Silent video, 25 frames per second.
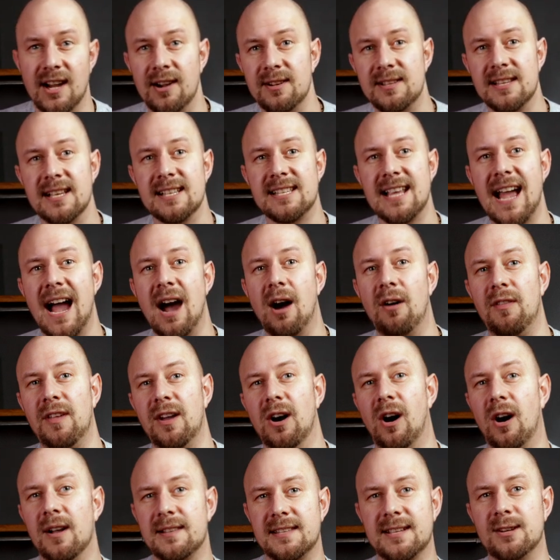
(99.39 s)
Notice how
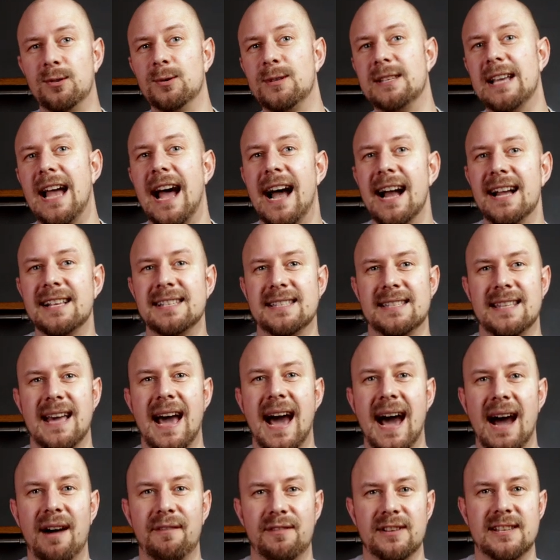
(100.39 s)
the article tags
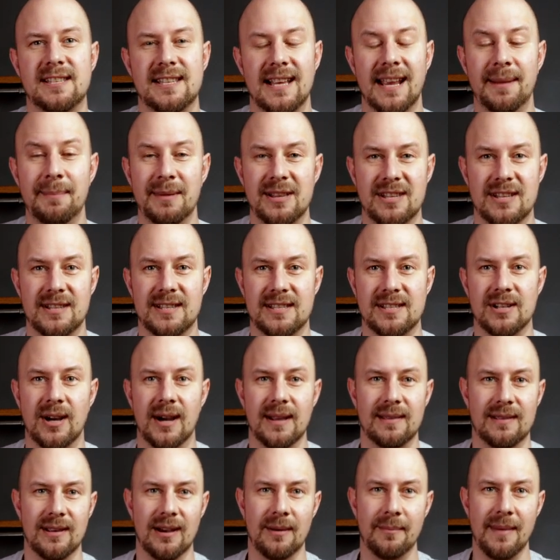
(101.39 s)
that have an image
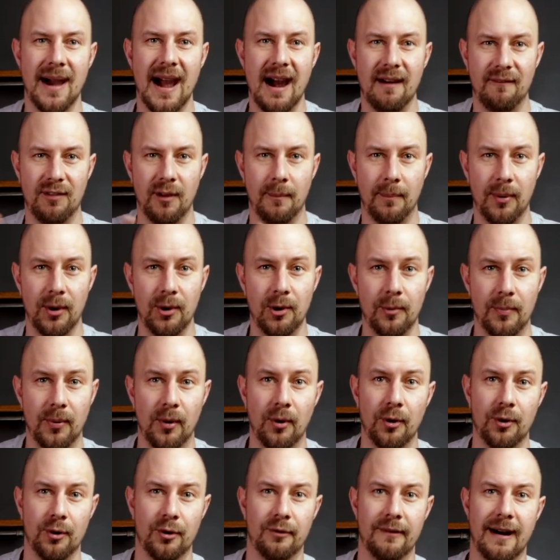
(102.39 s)
inside them have the blue
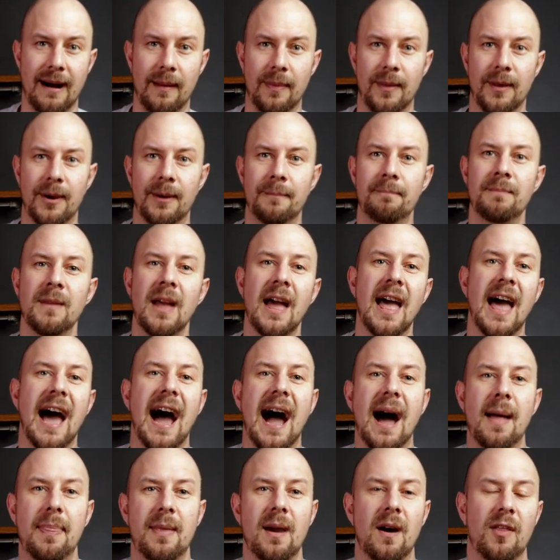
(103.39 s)
border around them
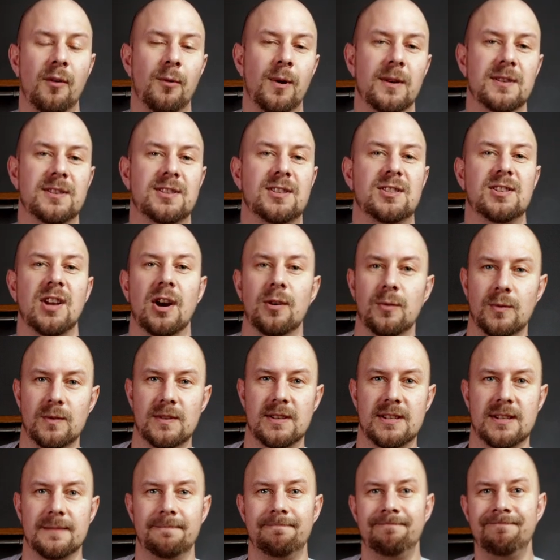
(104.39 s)
and the other ones
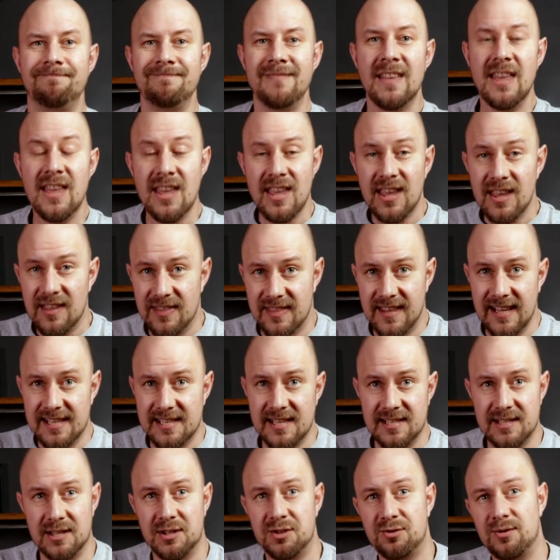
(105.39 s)
don't.
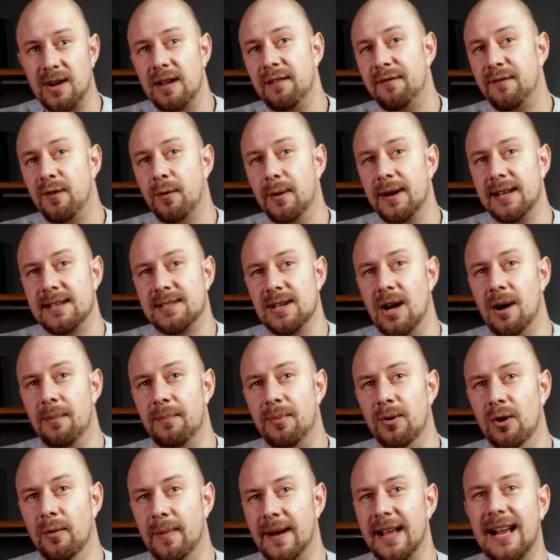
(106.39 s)
This is a straightforward
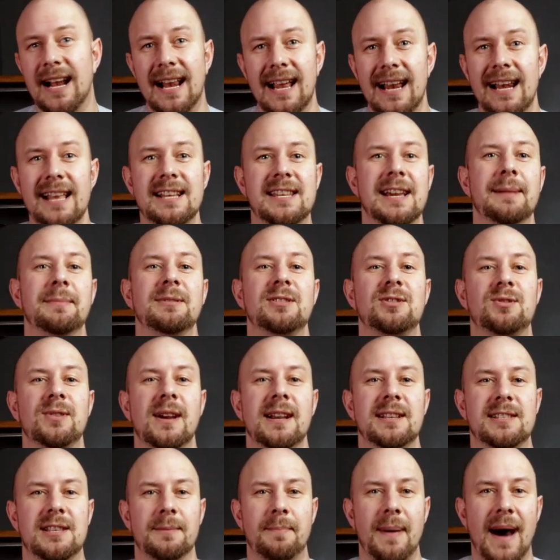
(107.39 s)
example, but it clearly
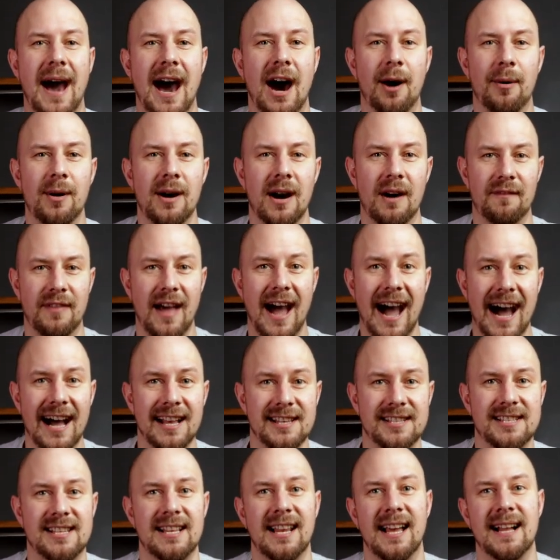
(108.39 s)
demonstrates the power of the
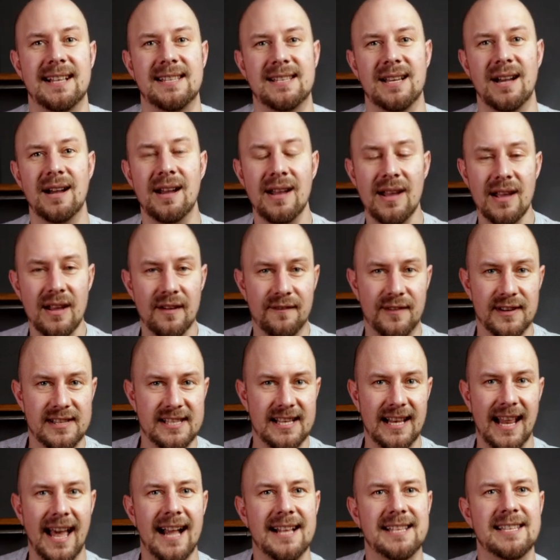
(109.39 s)
has selector for
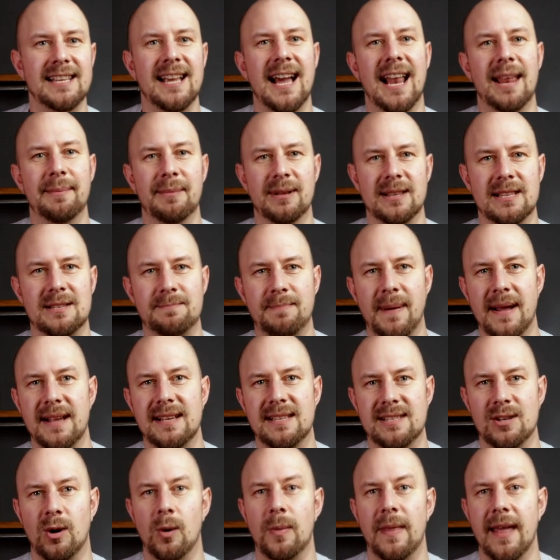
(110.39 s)
selecting elements
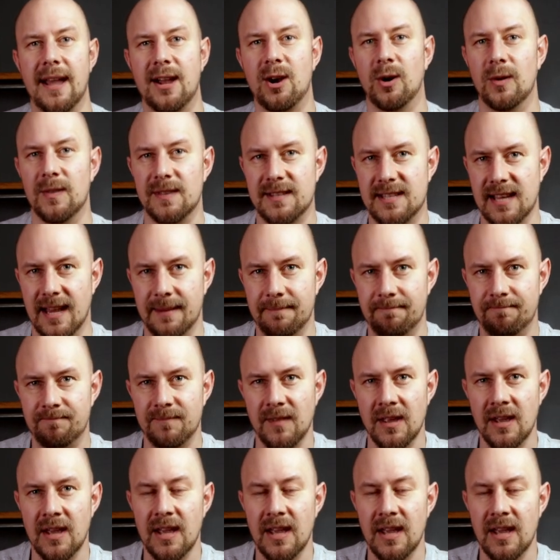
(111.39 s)
based on their content.